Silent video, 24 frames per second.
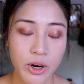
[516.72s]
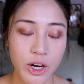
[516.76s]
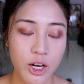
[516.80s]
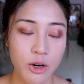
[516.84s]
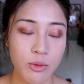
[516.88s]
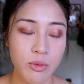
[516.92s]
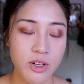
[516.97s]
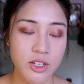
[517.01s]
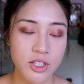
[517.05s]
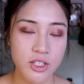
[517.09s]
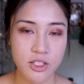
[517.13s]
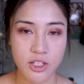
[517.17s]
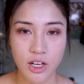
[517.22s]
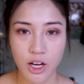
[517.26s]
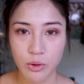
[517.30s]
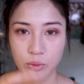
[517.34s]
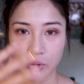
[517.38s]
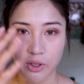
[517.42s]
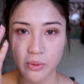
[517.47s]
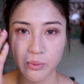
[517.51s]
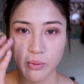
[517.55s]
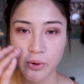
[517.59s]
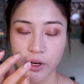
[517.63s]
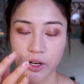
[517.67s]
pretty much
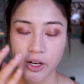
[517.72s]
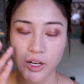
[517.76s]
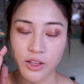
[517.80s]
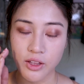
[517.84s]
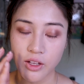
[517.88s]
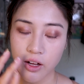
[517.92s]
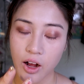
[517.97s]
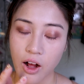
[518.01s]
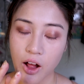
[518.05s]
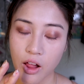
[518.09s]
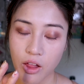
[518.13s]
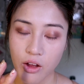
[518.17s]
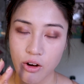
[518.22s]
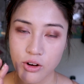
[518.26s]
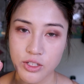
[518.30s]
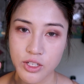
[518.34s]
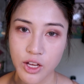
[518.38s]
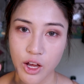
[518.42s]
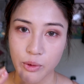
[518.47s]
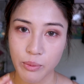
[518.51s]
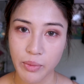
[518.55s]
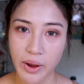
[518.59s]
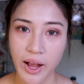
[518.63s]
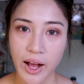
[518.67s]
done with putting the
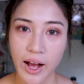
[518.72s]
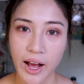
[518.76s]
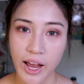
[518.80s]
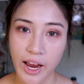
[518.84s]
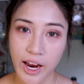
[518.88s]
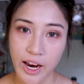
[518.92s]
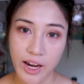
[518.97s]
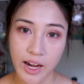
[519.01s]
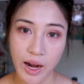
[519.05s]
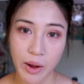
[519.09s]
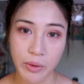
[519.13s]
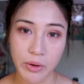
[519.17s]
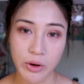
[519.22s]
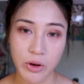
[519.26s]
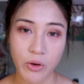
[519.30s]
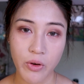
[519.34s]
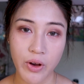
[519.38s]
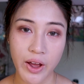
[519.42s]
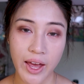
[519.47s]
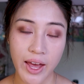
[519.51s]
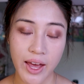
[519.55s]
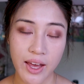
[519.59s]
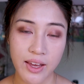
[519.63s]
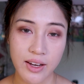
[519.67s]
colors on my eye, and I'm going to
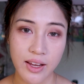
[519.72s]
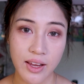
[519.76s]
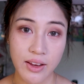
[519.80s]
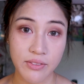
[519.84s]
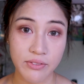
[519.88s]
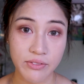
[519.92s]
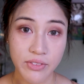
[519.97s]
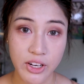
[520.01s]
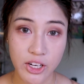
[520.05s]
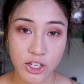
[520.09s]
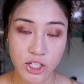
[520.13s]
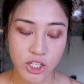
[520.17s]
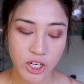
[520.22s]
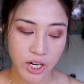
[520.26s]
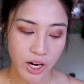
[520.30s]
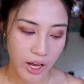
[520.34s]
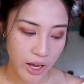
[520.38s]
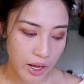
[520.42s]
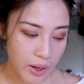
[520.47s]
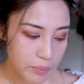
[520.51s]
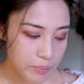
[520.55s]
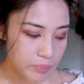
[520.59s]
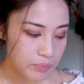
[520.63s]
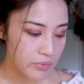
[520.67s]
go ahead and finish it
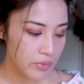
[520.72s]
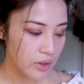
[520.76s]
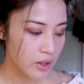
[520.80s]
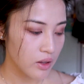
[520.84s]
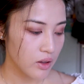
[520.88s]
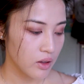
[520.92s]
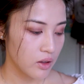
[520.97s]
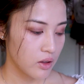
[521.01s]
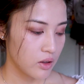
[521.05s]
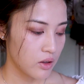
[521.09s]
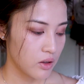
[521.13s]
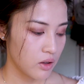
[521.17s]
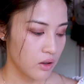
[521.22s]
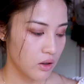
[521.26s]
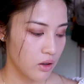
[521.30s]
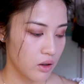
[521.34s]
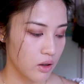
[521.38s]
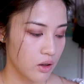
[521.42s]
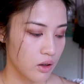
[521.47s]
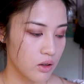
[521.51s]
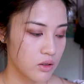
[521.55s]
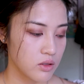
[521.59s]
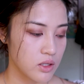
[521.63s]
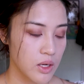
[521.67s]
up.
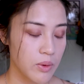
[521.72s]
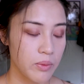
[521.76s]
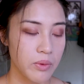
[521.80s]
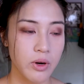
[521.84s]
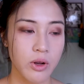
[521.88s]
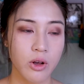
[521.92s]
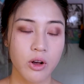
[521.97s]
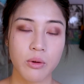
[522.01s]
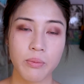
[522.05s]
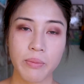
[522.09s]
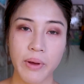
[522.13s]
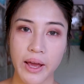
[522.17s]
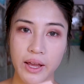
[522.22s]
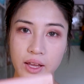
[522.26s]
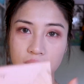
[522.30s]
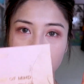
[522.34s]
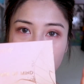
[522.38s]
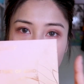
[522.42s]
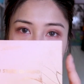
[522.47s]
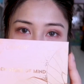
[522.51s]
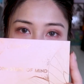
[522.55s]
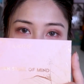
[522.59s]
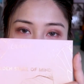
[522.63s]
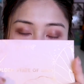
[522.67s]
And I'm going to go back
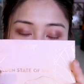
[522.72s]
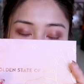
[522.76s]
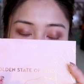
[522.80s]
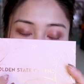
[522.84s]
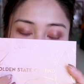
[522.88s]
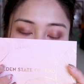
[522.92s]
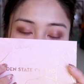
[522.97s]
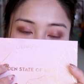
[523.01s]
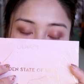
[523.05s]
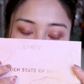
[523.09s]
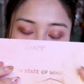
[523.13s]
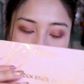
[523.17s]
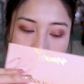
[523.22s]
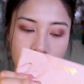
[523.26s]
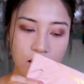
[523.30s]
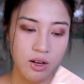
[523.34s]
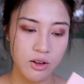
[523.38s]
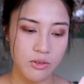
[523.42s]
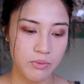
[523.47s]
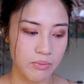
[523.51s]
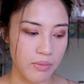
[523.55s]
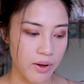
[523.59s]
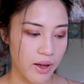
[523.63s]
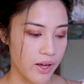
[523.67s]
in with Golden
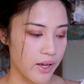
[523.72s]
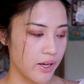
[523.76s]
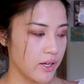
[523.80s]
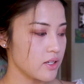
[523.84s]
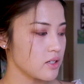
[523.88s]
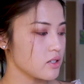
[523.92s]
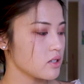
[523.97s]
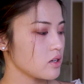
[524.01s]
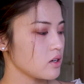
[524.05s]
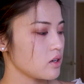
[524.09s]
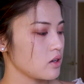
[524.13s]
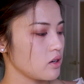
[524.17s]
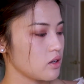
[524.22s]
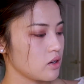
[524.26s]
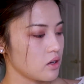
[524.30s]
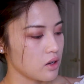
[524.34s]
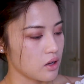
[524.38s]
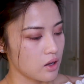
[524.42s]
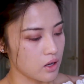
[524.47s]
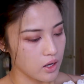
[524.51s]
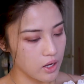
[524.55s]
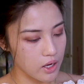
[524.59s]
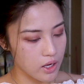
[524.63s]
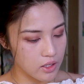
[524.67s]
State of Mind
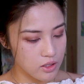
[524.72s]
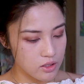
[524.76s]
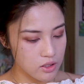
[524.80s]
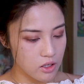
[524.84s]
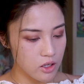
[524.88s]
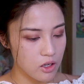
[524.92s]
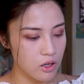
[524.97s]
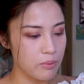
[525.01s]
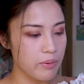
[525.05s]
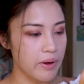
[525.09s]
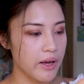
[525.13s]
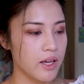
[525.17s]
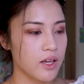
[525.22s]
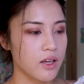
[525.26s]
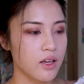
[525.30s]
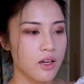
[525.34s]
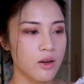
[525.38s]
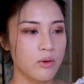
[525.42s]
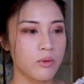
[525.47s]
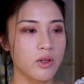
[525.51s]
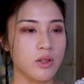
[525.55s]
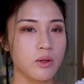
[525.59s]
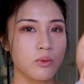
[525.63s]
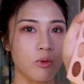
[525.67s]
and go back
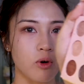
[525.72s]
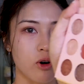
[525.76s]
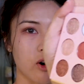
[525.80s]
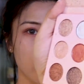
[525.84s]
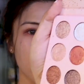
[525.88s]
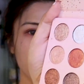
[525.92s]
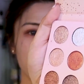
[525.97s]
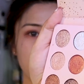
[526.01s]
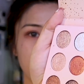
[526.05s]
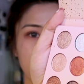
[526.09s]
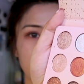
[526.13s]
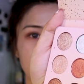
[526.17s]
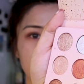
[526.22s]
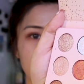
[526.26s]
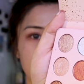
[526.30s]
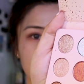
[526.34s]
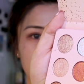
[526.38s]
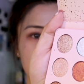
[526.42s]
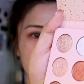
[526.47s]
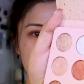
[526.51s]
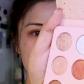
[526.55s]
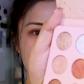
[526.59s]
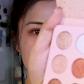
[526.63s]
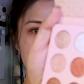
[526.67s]
in with more of like
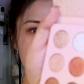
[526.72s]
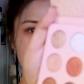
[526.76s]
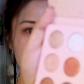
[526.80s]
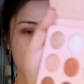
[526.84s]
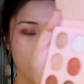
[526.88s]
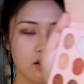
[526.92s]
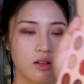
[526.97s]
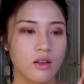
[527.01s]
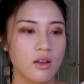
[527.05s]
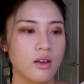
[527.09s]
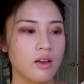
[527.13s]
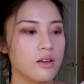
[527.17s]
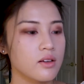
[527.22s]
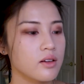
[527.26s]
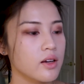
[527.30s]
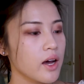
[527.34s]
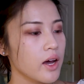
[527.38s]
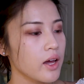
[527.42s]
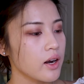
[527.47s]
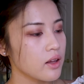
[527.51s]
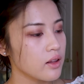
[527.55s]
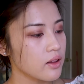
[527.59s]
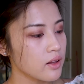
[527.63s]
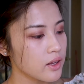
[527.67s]
this
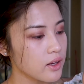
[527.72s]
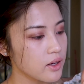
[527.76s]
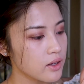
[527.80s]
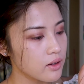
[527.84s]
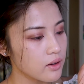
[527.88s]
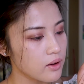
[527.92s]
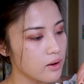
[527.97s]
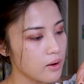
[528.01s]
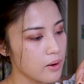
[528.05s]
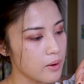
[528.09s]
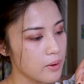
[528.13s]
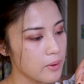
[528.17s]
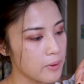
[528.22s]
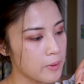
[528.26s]
kind of like